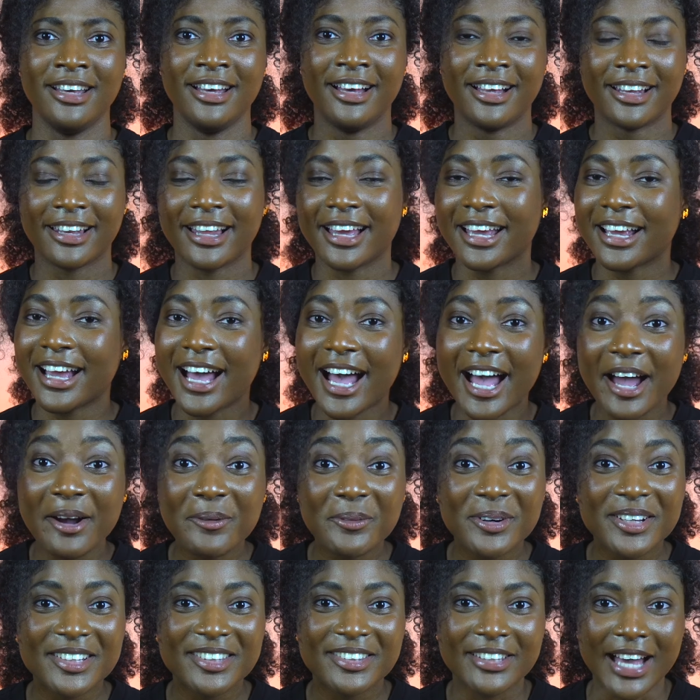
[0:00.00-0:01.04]
Like
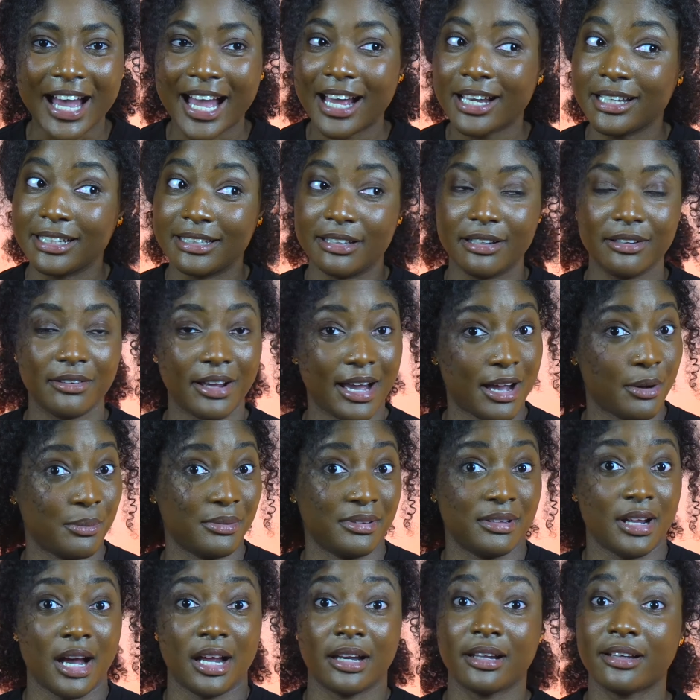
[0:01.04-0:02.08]
I
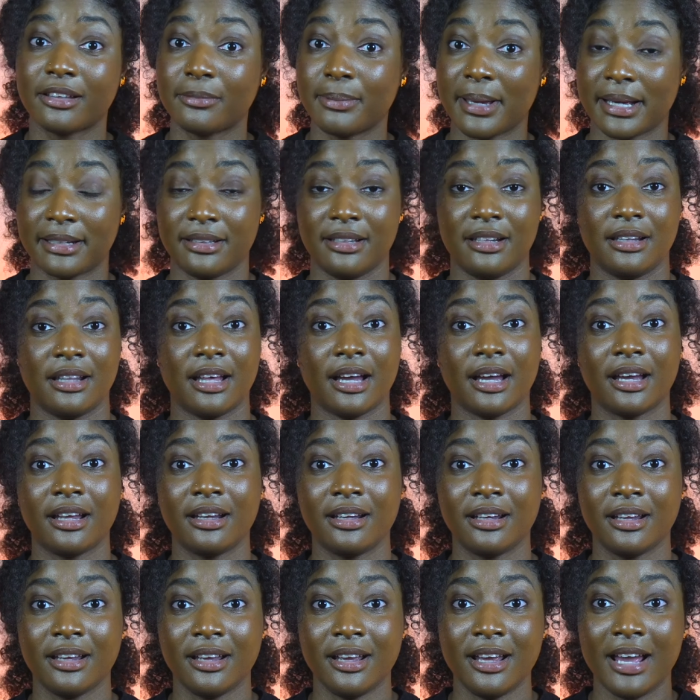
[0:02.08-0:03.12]
was not expecting
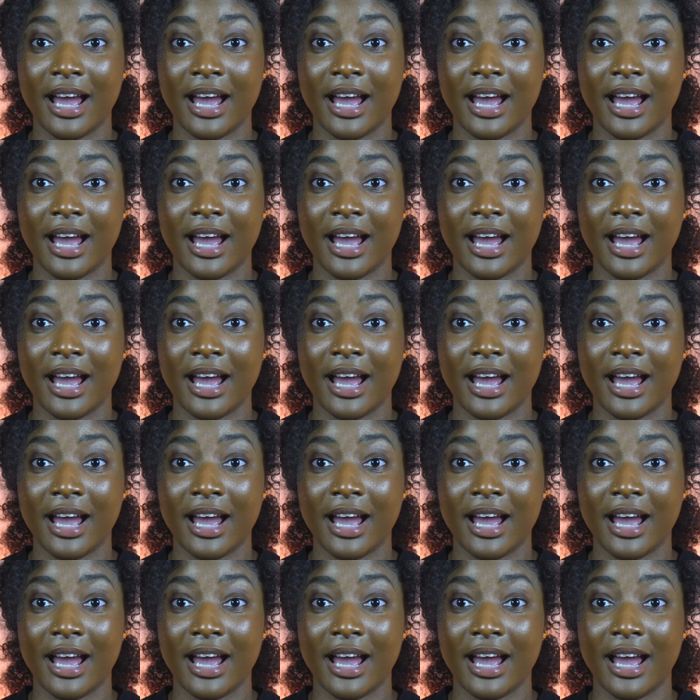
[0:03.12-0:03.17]
that.